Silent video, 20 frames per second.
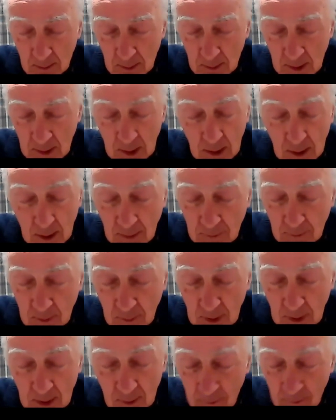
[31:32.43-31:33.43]
He didn't have to
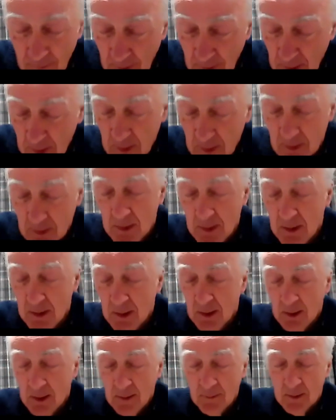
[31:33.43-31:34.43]
make a fuss, he
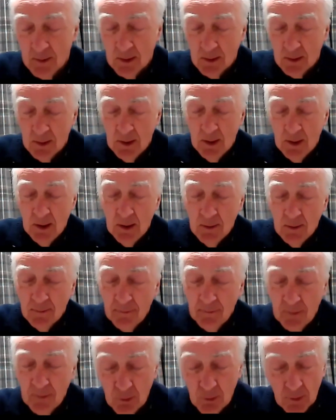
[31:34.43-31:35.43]
didn't have to
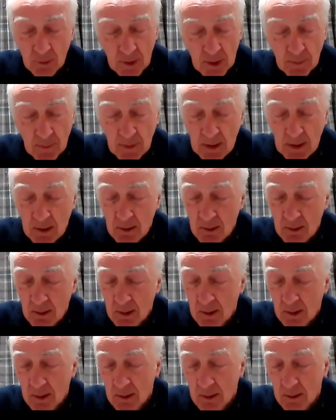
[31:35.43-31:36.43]
flaunt his
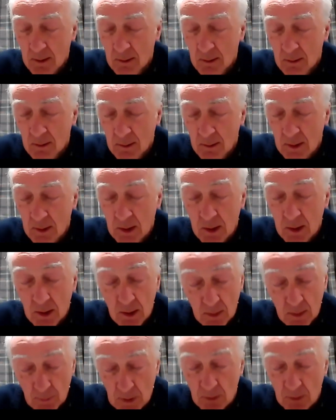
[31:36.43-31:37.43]
power, he
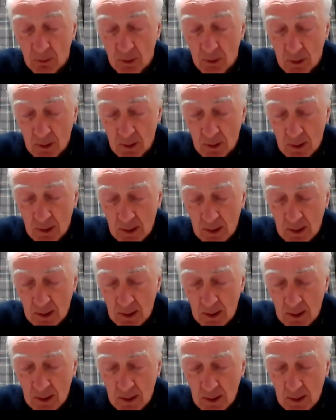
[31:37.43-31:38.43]
just spoke.
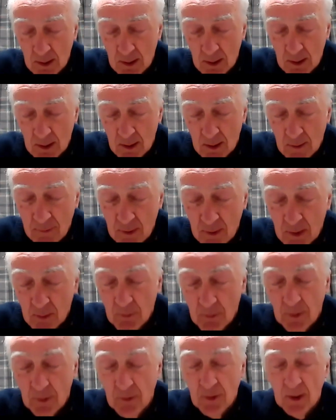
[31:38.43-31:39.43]
And
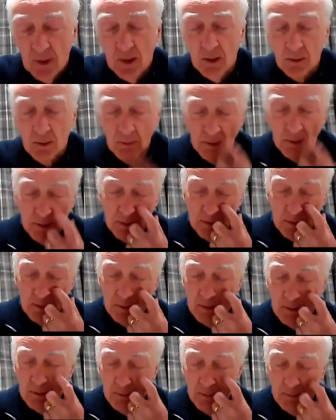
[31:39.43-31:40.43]
Father, we thank you that
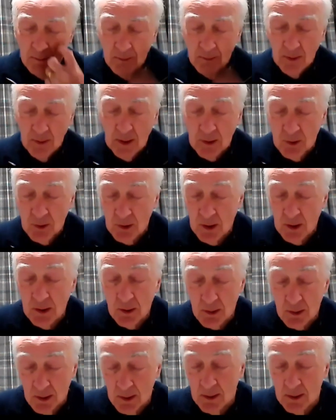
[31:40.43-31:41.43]
that
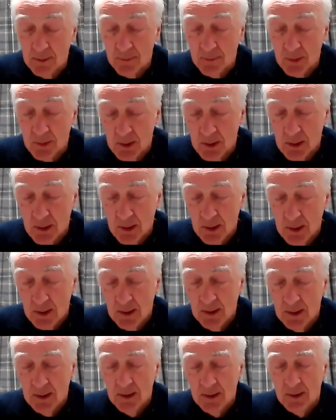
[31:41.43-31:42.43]
changed lives.
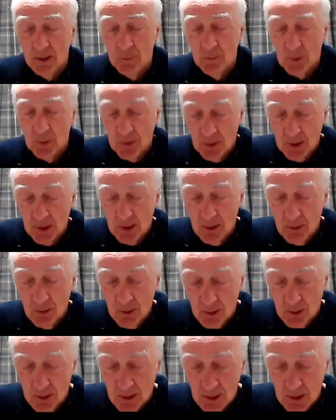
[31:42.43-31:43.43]
And we thank you
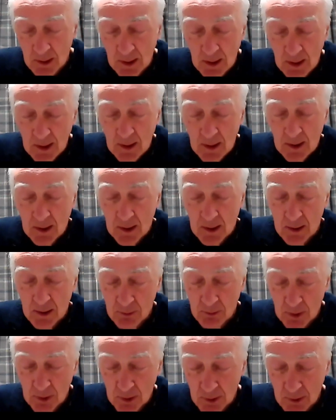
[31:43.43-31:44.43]
that as
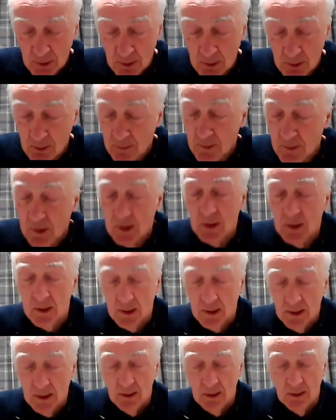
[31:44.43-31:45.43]
Christians, you have changed
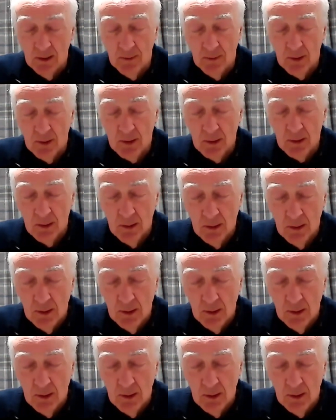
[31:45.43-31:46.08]
our lives.